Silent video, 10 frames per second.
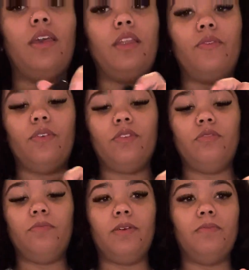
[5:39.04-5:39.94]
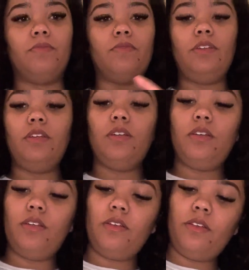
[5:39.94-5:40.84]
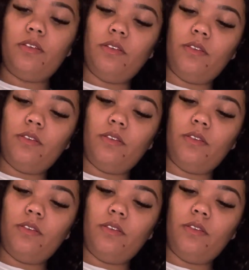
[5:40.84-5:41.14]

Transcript: then we're gonna do Costa Rica.